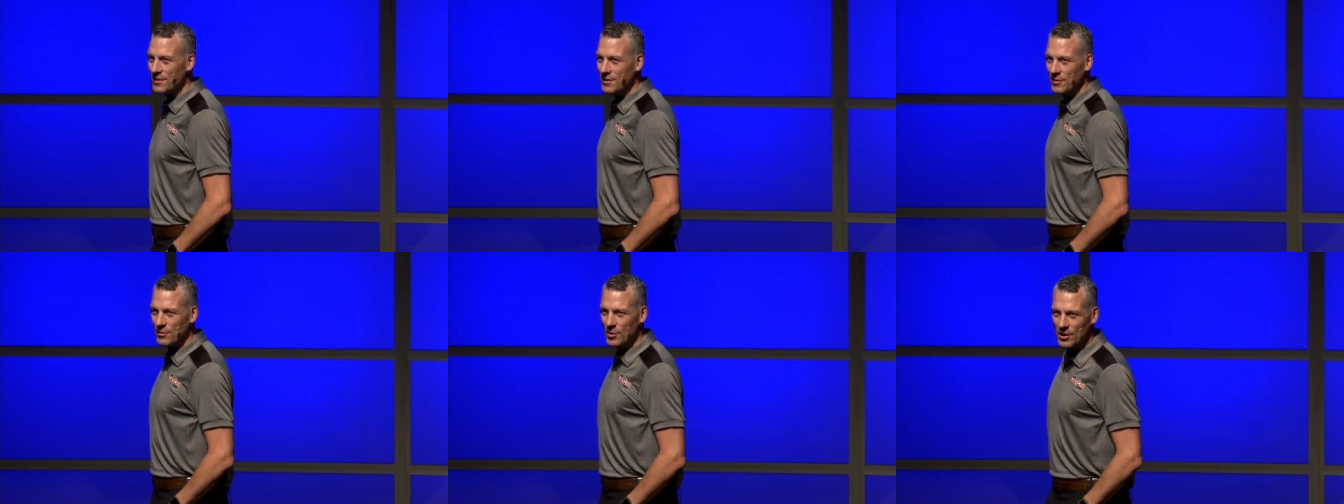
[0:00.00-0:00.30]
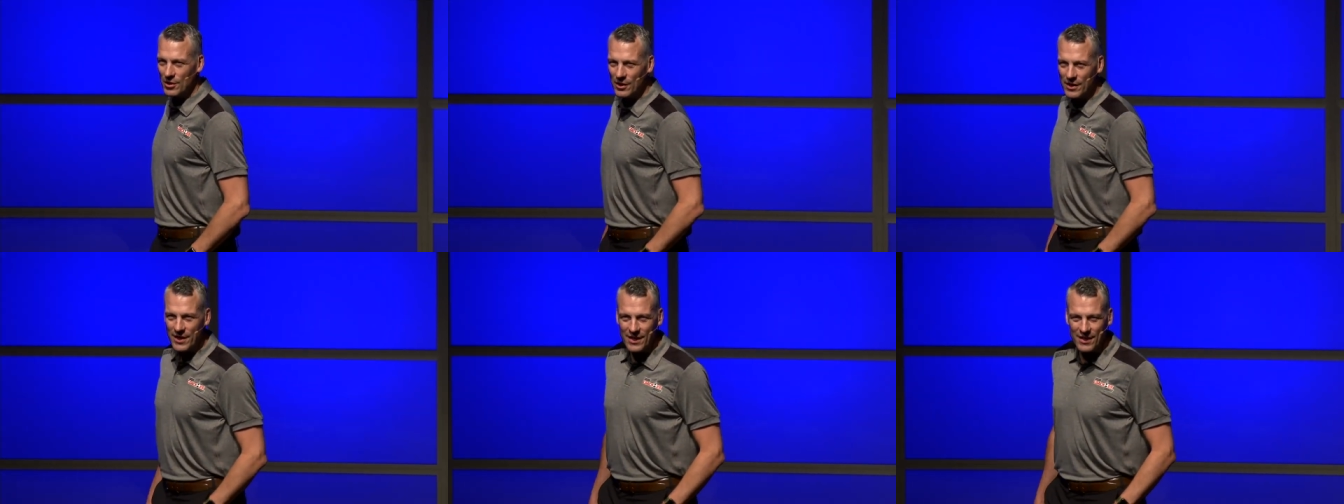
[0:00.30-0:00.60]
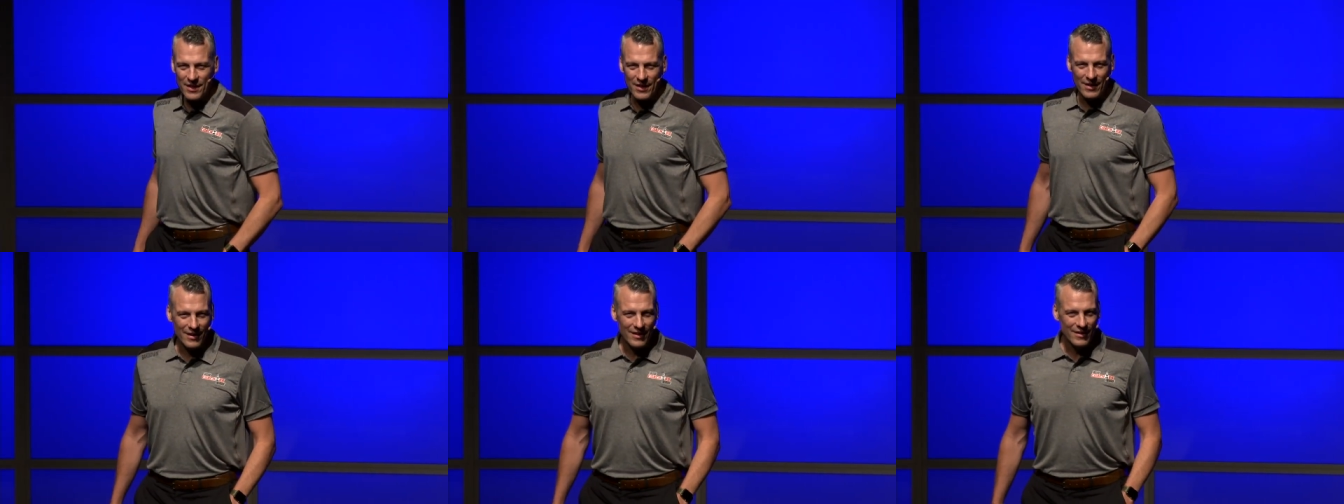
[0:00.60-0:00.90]
really in
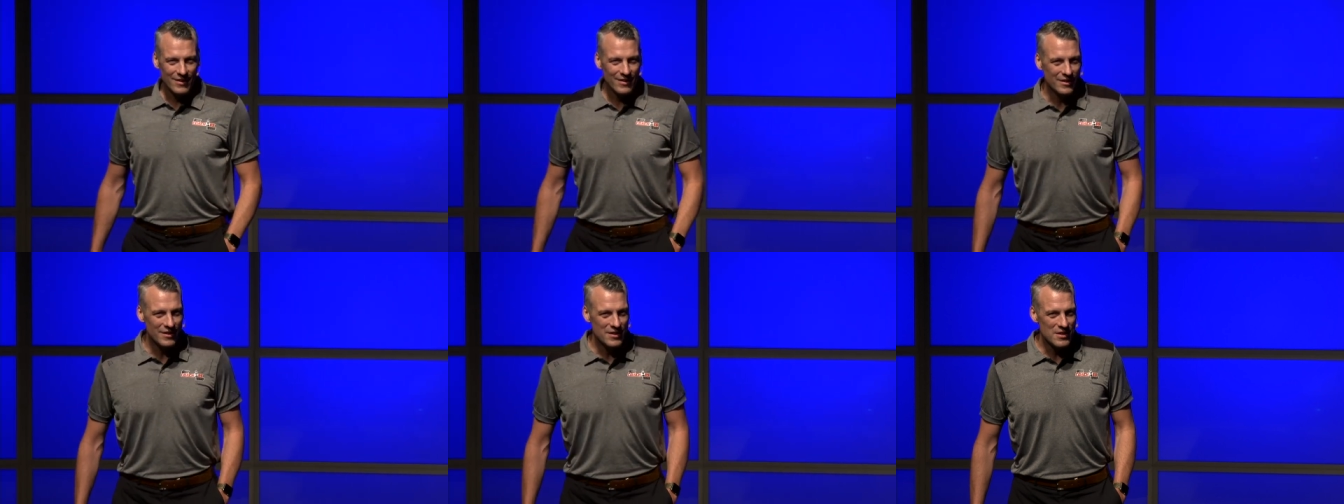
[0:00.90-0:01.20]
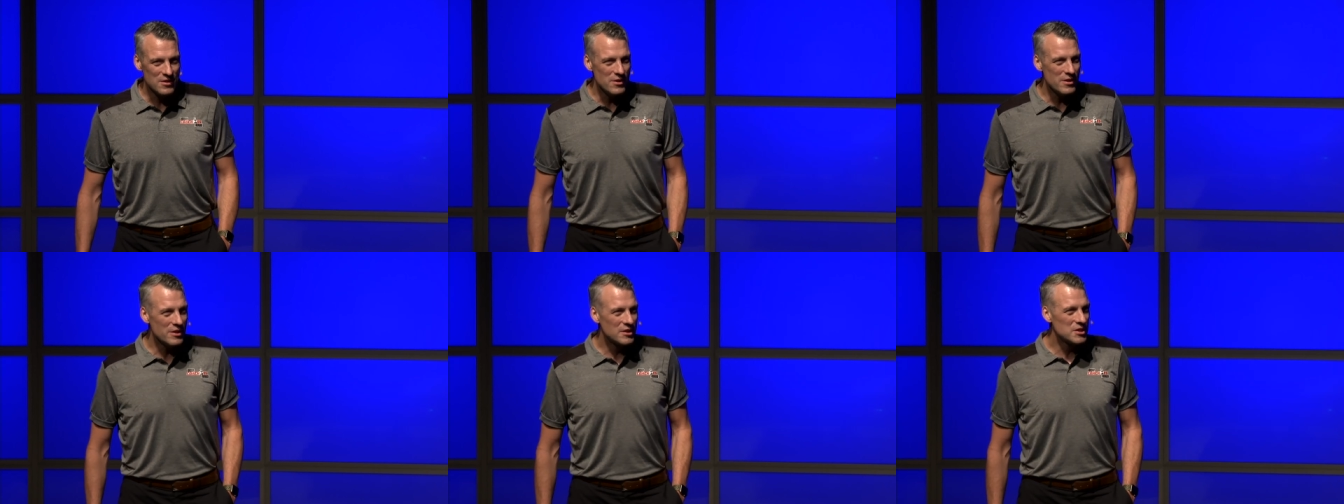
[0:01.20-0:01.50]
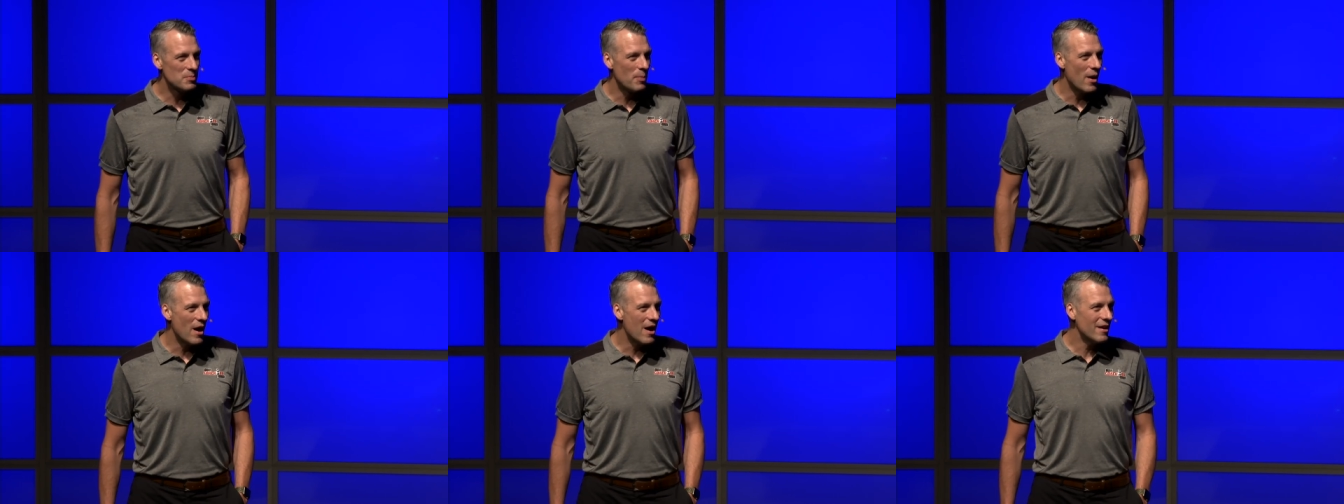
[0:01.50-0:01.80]
a unique
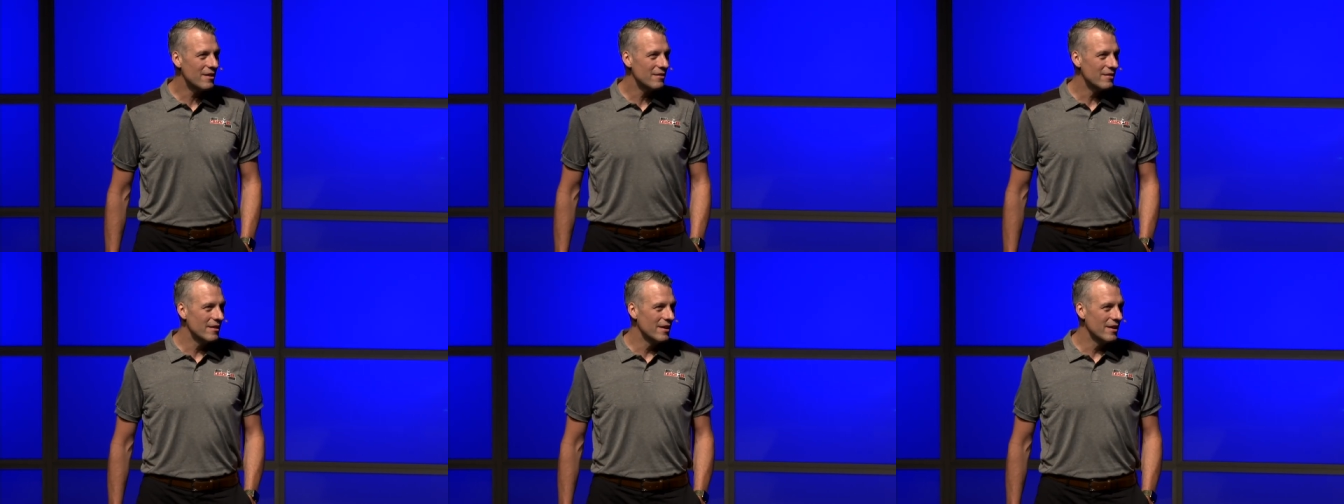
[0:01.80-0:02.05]
spot,